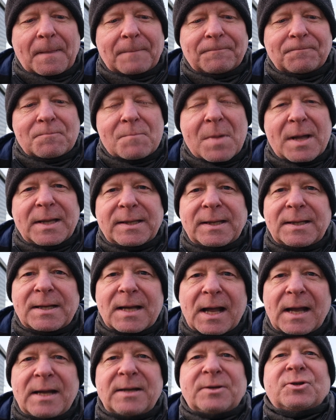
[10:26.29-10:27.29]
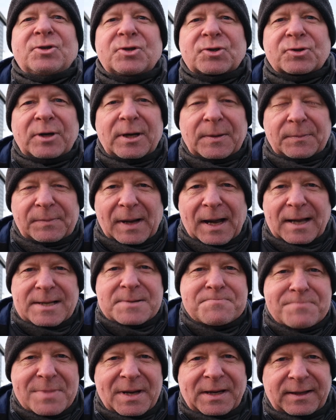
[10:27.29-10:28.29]
making each trip a
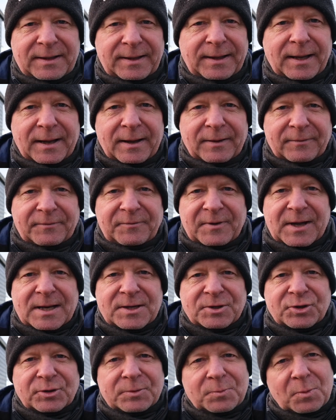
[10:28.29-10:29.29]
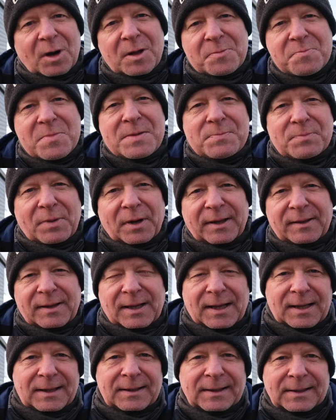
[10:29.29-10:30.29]
mini adventure. And what I mean by
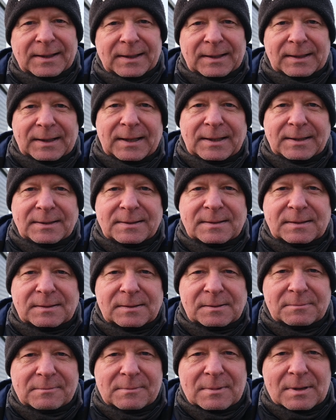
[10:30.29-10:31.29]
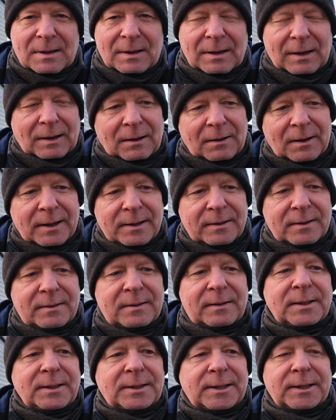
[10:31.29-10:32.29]
that is either
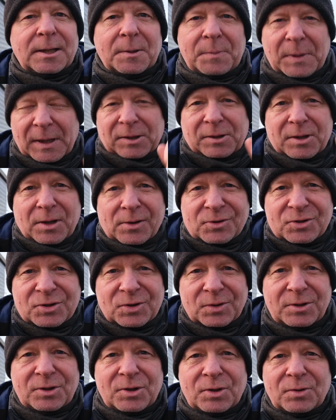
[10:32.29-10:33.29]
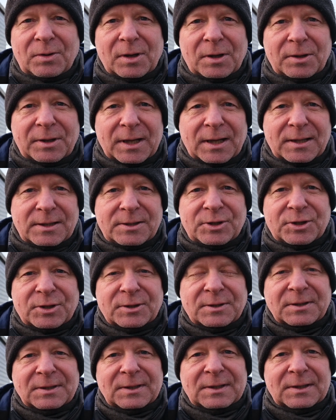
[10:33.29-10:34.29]
thinking about going to a new
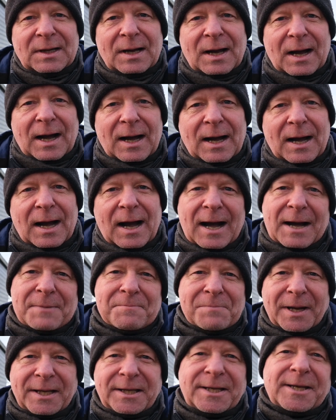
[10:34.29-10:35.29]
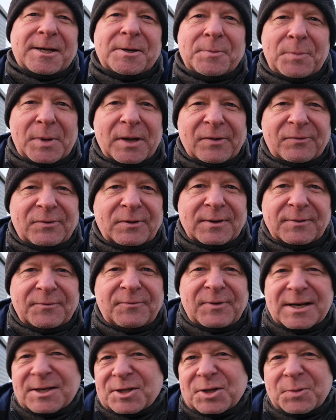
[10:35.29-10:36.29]
location and making it a bit of an
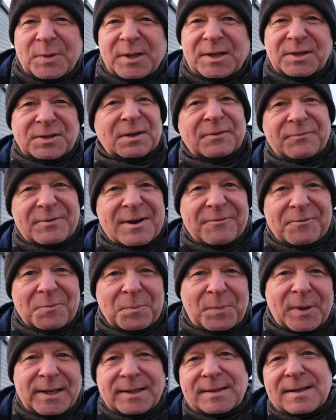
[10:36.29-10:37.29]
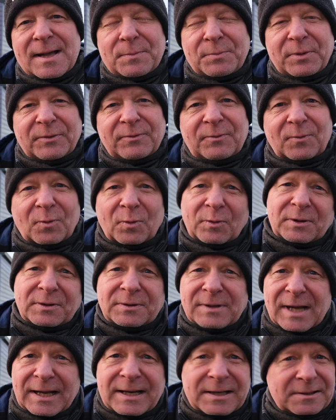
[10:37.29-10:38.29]
adventure because I've never been there before,
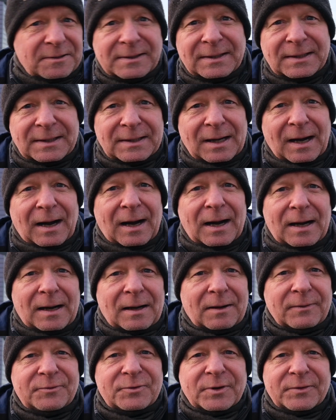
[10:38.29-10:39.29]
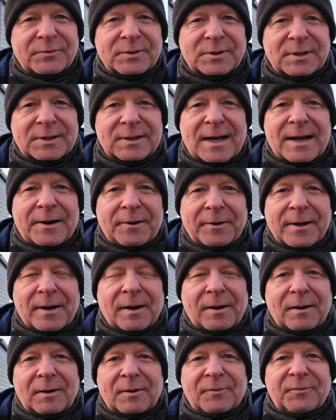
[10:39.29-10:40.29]
and here I've driven an hour and a
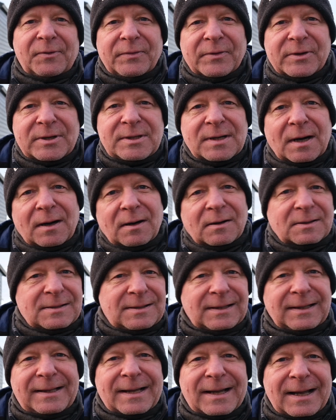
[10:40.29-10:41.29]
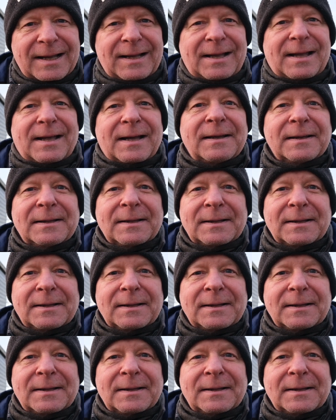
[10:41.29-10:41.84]
half in the dark to get here